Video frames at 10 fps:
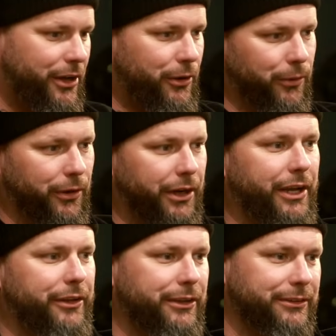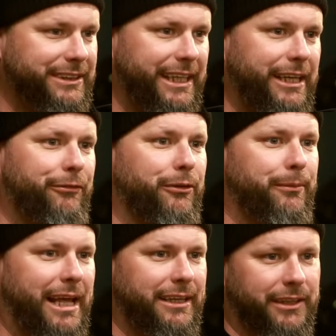or another little zine from that